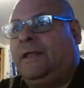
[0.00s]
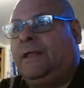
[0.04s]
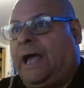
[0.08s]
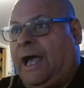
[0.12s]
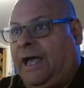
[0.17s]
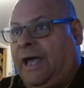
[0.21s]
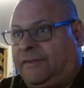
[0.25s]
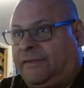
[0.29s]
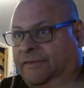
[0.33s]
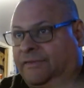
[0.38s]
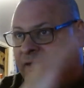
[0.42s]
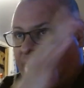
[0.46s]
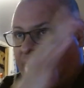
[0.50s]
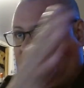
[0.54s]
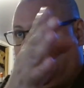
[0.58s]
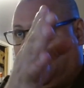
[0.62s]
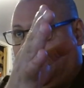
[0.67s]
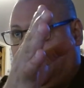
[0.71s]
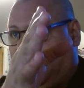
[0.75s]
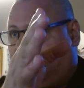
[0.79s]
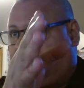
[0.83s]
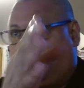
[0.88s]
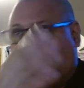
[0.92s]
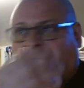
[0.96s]
I see
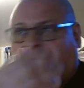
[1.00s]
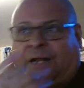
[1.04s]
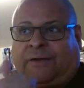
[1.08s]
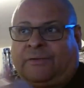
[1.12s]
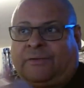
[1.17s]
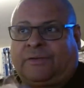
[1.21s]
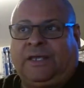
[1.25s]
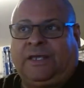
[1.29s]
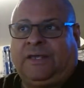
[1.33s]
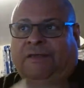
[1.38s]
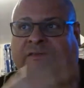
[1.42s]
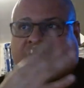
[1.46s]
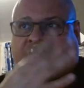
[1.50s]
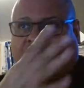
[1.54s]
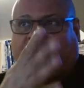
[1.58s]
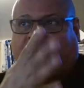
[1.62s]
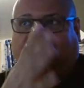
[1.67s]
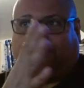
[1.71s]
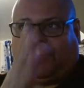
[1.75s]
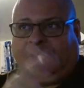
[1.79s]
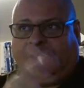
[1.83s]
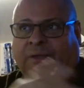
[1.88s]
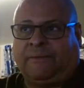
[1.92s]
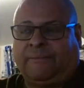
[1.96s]
him, but I don't think he
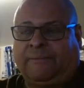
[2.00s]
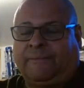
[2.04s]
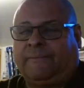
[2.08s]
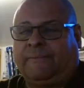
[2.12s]
sees me.